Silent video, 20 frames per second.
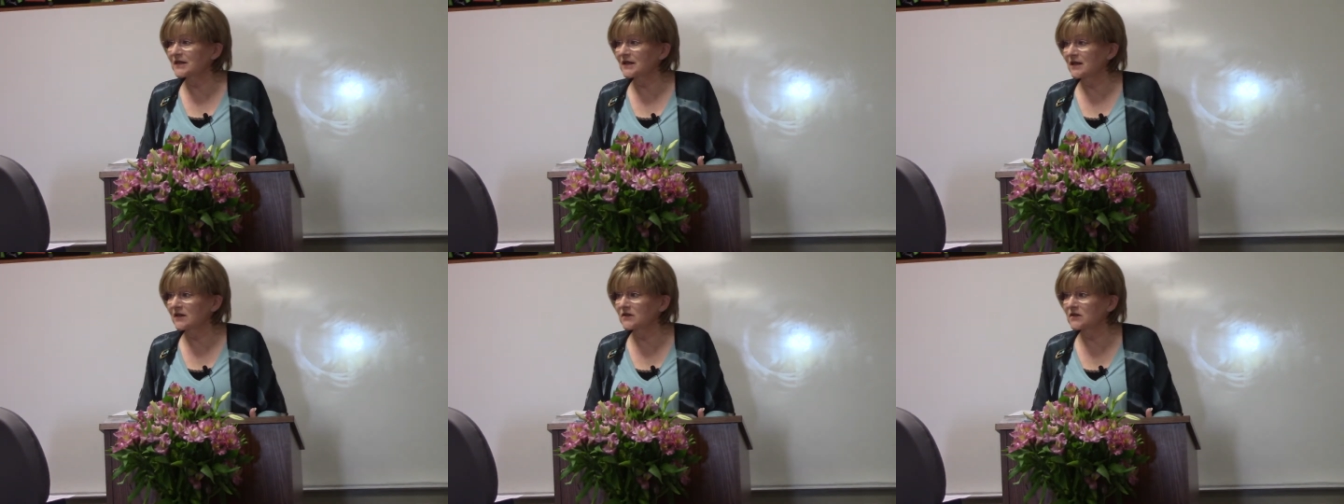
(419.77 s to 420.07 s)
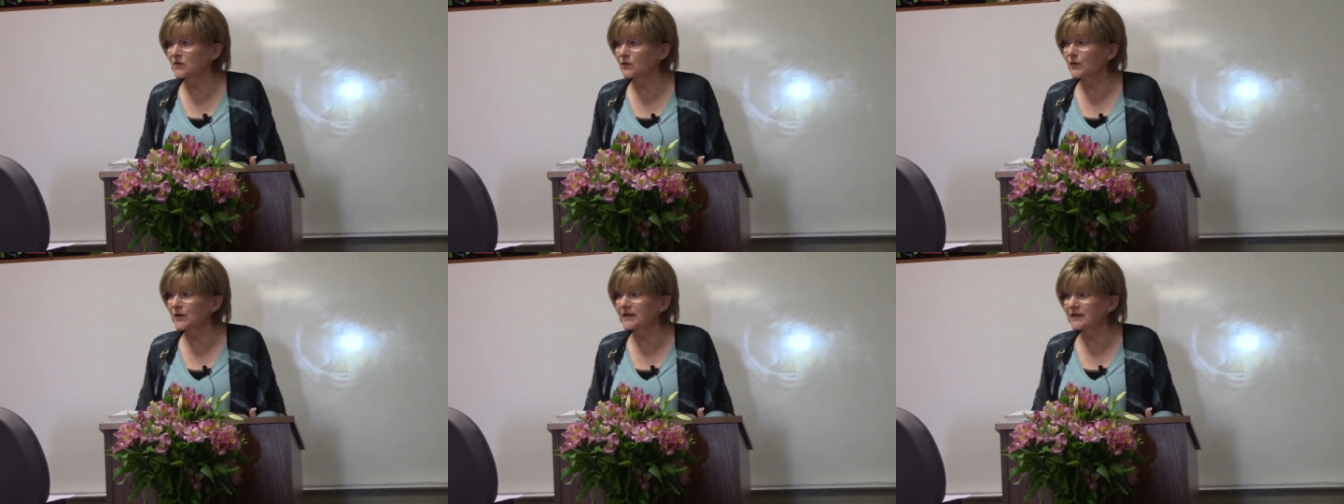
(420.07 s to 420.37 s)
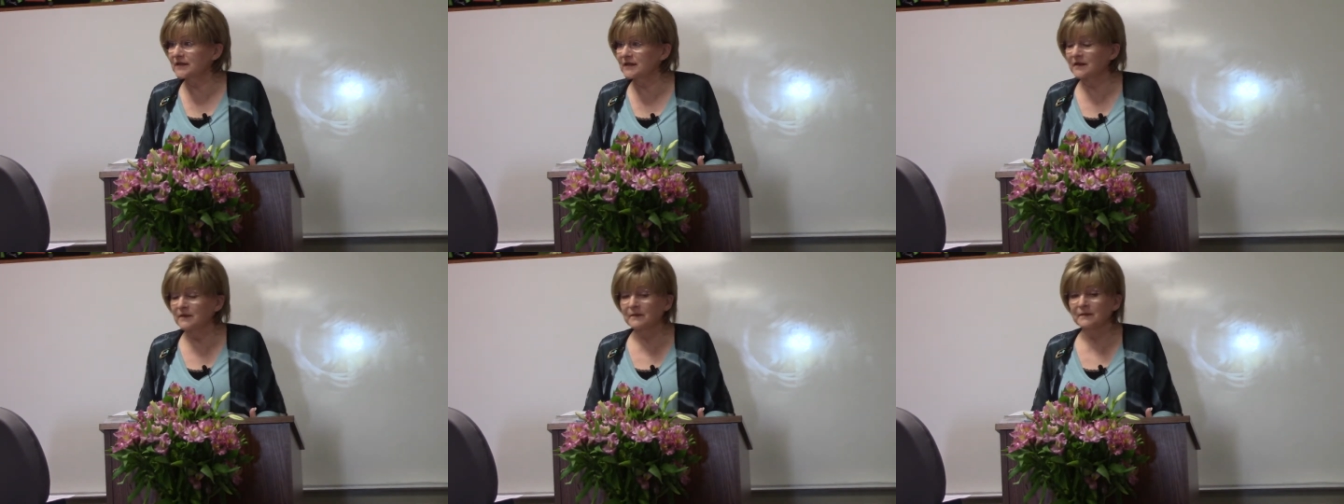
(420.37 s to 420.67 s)
there's
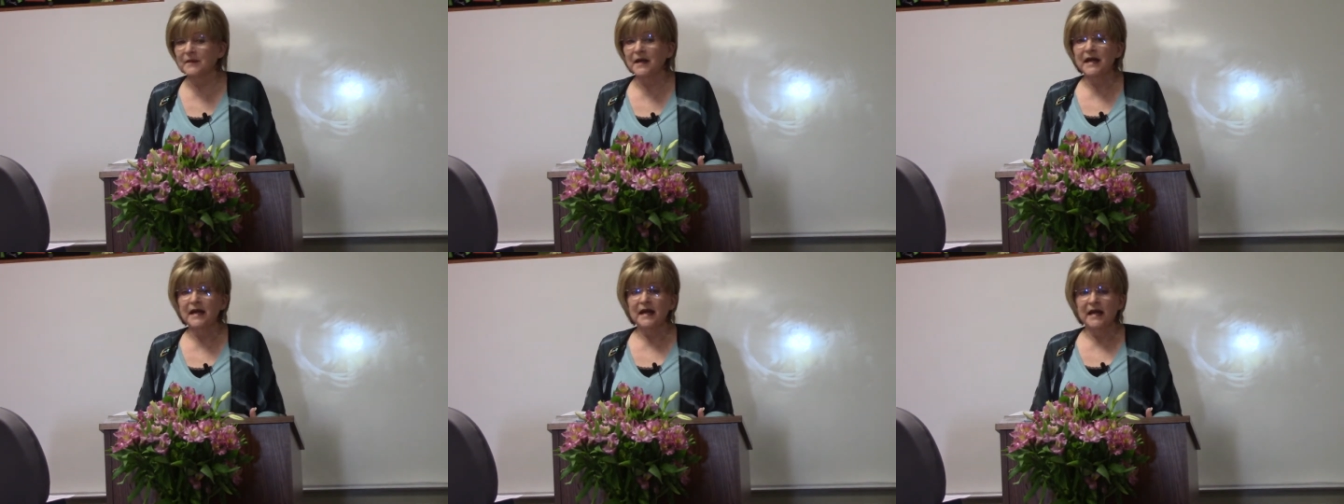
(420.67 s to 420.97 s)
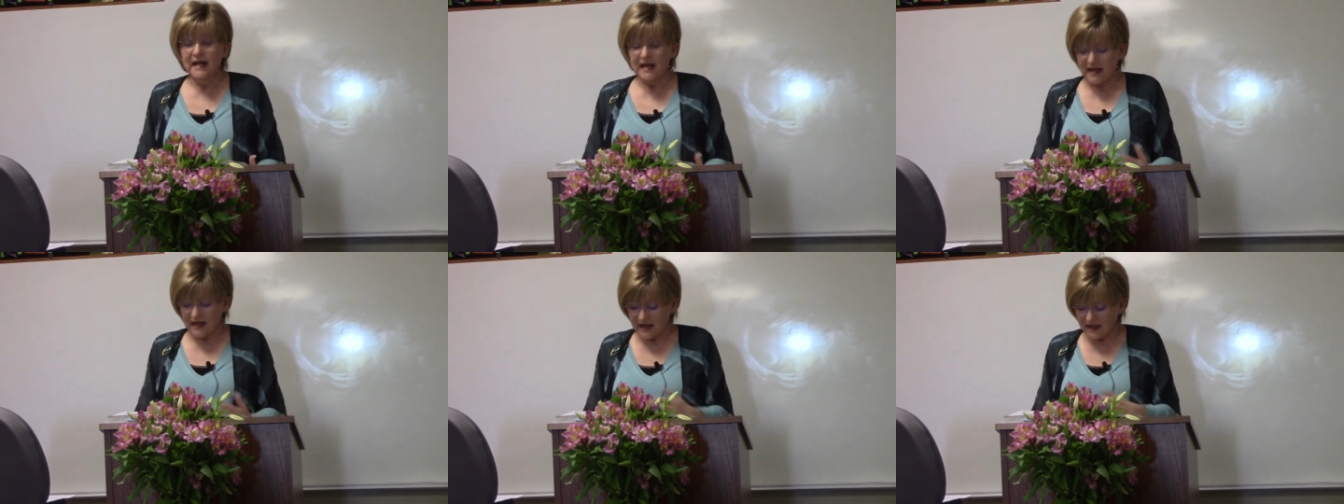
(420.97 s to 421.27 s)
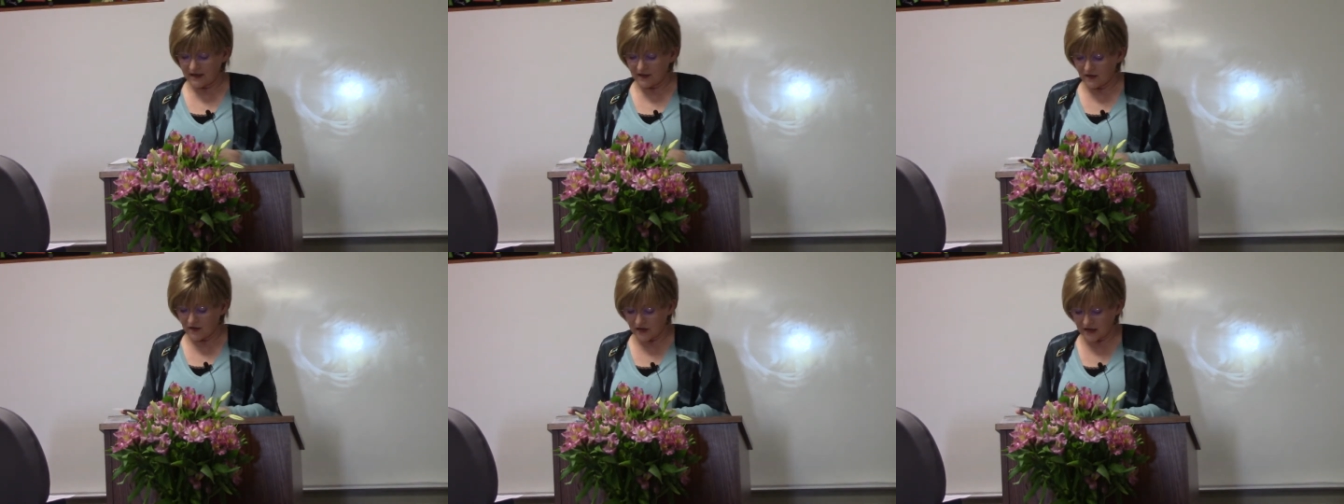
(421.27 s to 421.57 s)
wisdom
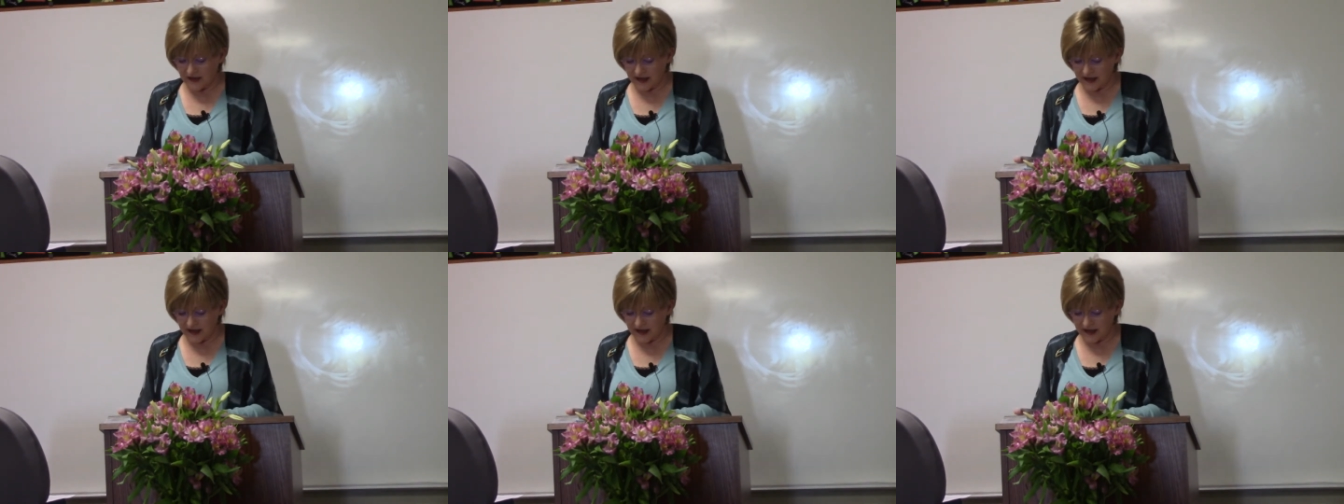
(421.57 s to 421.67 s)
and good